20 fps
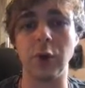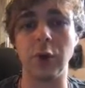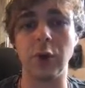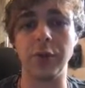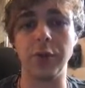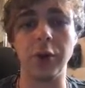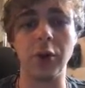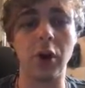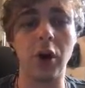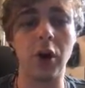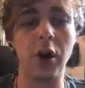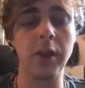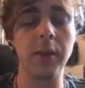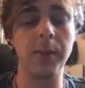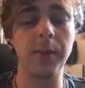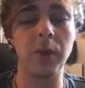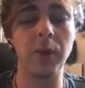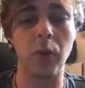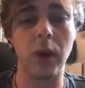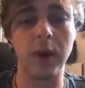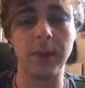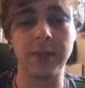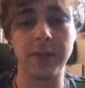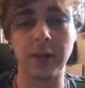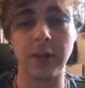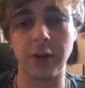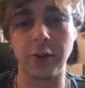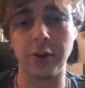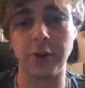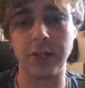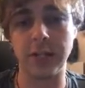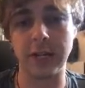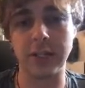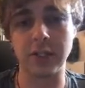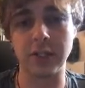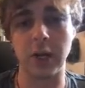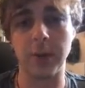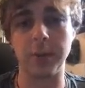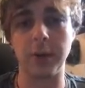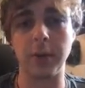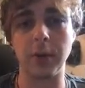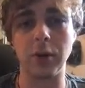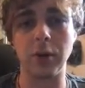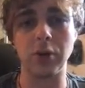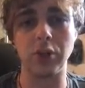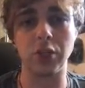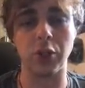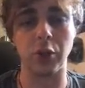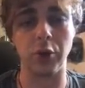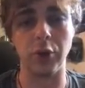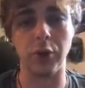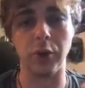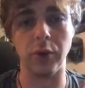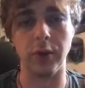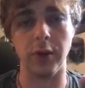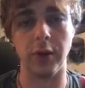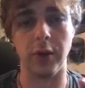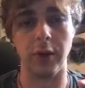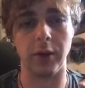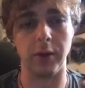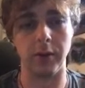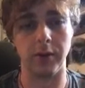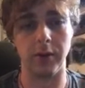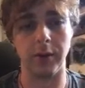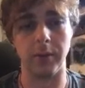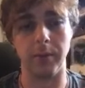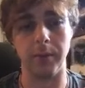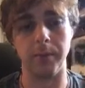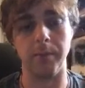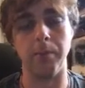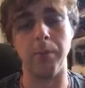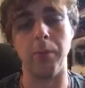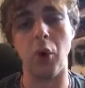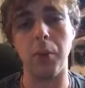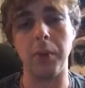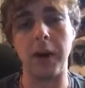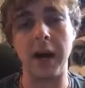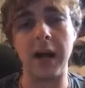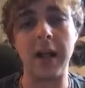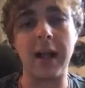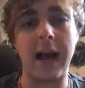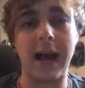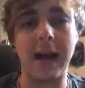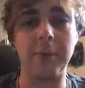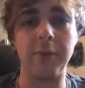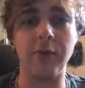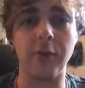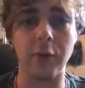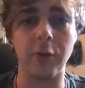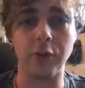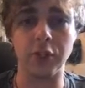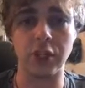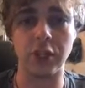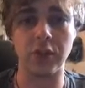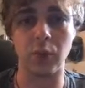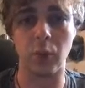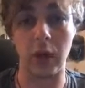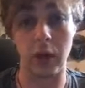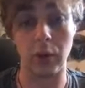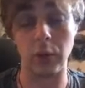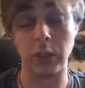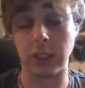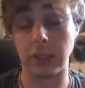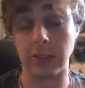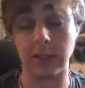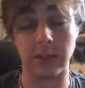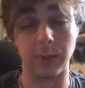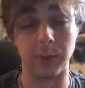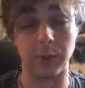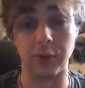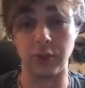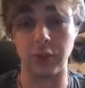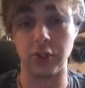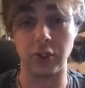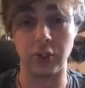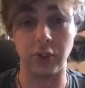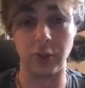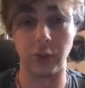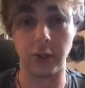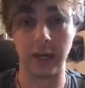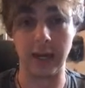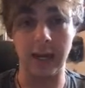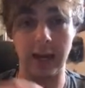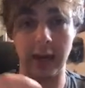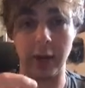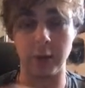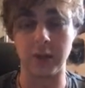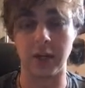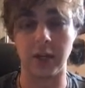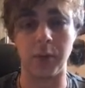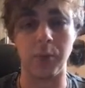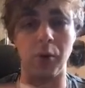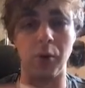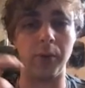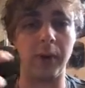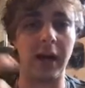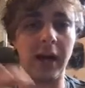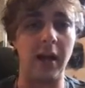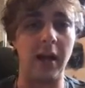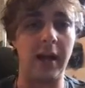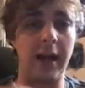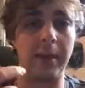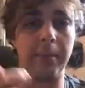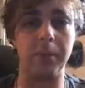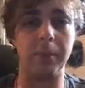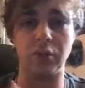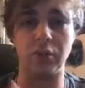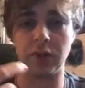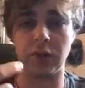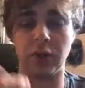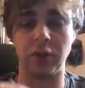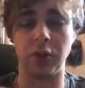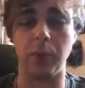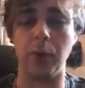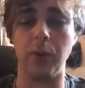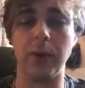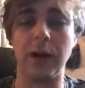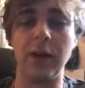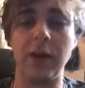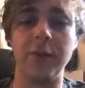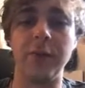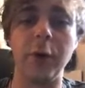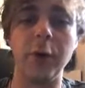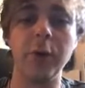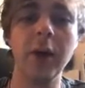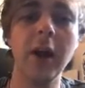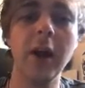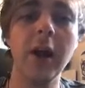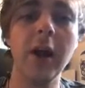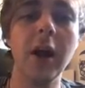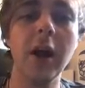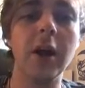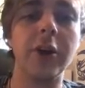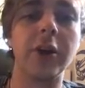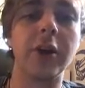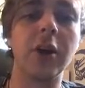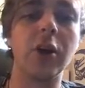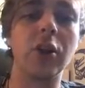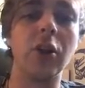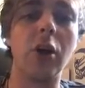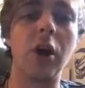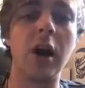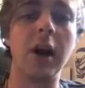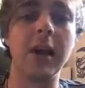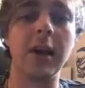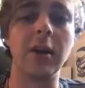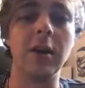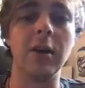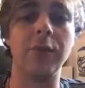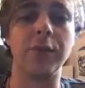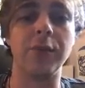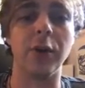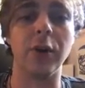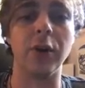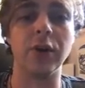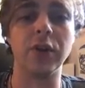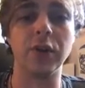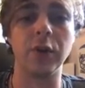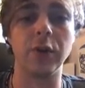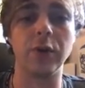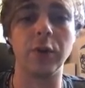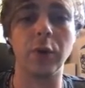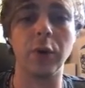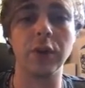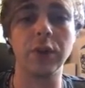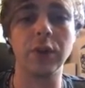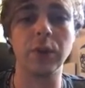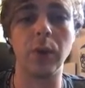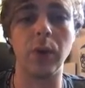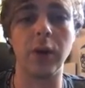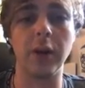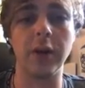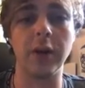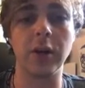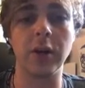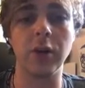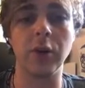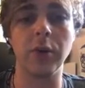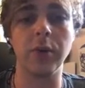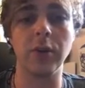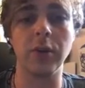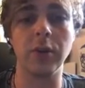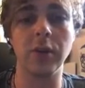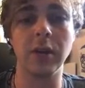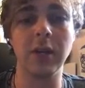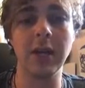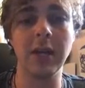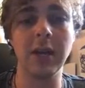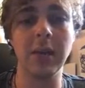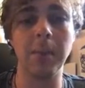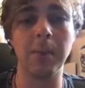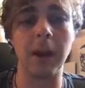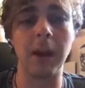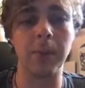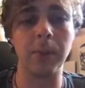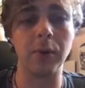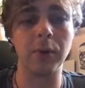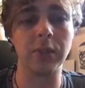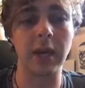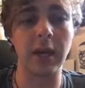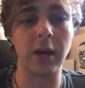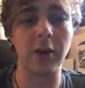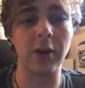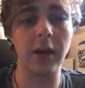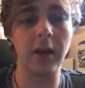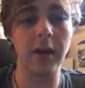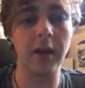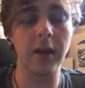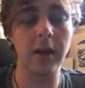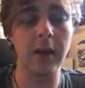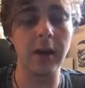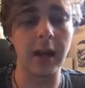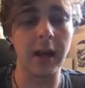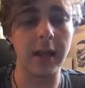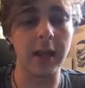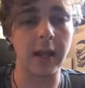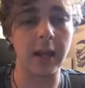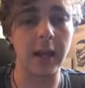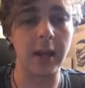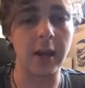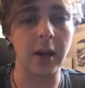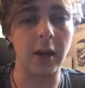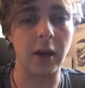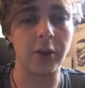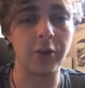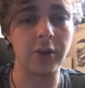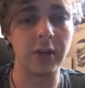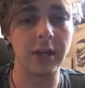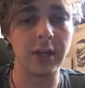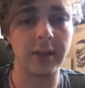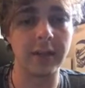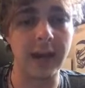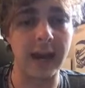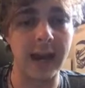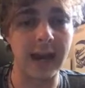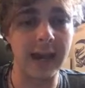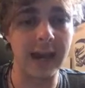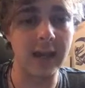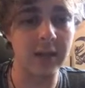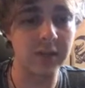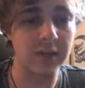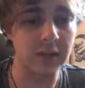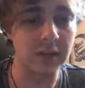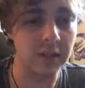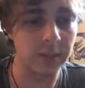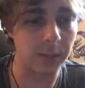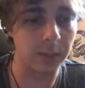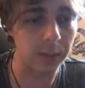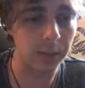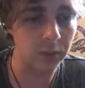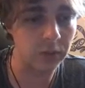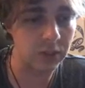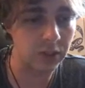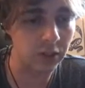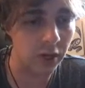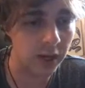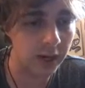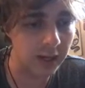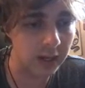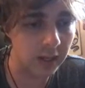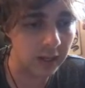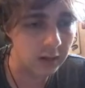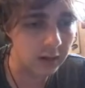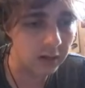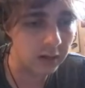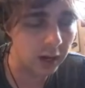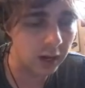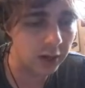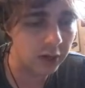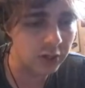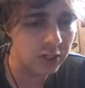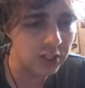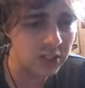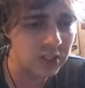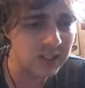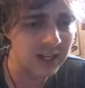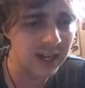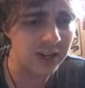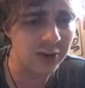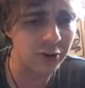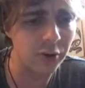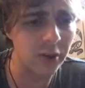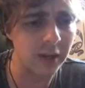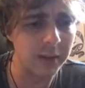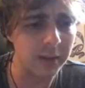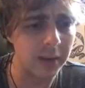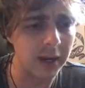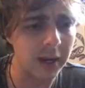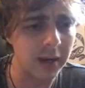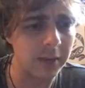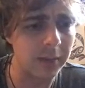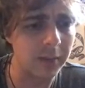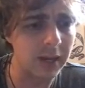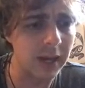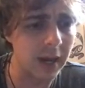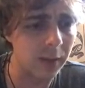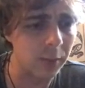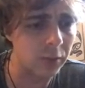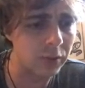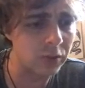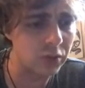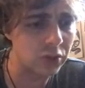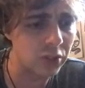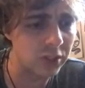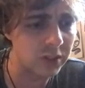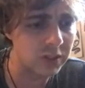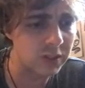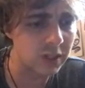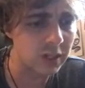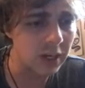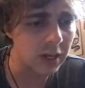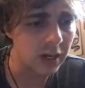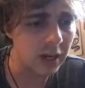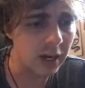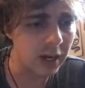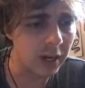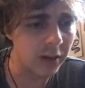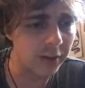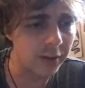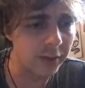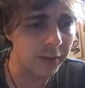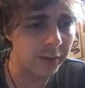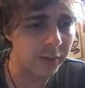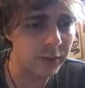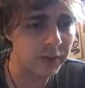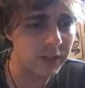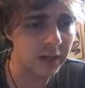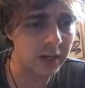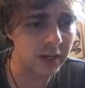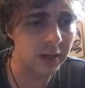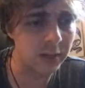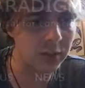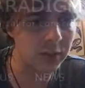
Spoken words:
if you're on the main website on your desktop, and I'm going to show you the mobile app version as well, which is similar to just doing it outside the mobile app, but just on your mobile phone, you're going to log in first. So of course we want to go to the leading members area, and then underneath that, it says members login. You can just see, I know like my camera is just there for a second. Let me